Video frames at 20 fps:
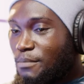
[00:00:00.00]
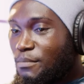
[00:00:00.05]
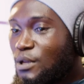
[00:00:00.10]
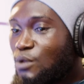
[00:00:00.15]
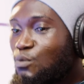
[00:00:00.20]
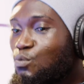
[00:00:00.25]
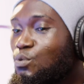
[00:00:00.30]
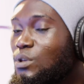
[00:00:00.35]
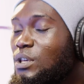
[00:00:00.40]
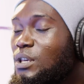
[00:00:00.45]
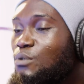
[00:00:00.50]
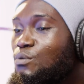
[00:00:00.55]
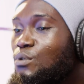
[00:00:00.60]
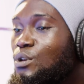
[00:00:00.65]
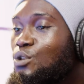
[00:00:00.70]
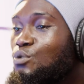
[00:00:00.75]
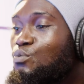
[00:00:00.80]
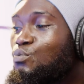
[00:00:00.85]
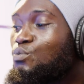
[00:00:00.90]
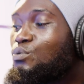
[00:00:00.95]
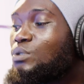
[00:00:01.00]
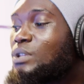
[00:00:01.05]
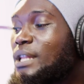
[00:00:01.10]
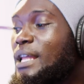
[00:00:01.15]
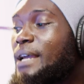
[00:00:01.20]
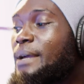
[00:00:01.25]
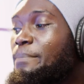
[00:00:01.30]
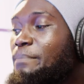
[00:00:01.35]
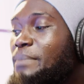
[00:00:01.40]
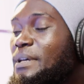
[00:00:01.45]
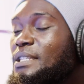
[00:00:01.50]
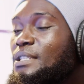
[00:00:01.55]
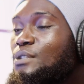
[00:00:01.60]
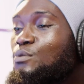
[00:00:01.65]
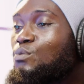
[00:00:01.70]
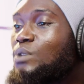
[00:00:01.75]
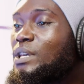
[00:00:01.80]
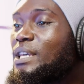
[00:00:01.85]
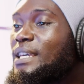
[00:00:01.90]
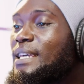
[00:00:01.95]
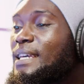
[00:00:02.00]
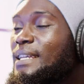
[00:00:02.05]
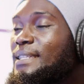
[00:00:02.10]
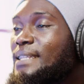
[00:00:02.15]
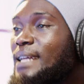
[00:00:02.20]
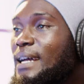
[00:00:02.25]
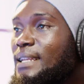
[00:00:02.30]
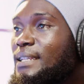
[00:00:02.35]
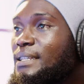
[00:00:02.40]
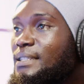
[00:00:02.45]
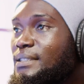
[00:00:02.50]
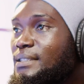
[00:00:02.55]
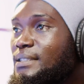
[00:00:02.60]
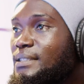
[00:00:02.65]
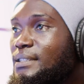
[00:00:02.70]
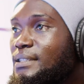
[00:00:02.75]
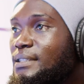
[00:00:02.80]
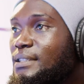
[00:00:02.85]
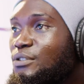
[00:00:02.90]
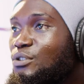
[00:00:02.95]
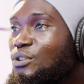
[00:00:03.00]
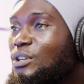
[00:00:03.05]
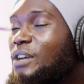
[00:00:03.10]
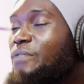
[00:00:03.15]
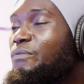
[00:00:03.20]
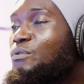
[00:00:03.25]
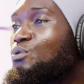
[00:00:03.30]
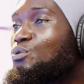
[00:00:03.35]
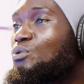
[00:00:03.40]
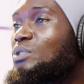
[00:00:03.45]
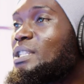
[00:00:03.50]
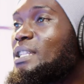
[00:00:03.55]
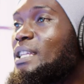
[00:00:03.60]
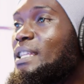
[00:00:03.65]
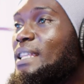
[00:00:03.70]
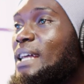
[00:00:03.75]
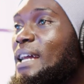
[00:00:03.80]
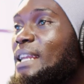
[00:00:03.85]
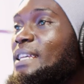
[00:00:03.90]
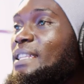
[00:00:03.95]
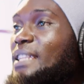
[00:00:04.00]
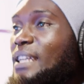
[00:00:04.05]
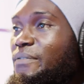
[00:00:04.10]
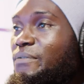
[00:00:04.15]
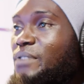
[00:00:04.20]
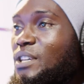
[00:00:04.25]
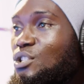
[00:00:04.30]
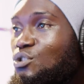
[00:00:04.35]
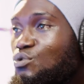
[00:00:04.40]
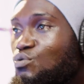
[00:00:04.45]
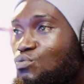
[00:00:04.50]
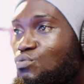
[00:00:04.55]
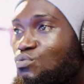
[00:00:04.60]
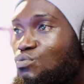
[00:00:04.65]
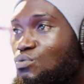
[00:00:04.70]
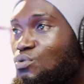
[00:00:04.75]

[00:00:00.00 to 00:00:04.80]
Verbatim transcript: but we where you like person where you get talent, mm-hmm. you get for notice the talent affects you.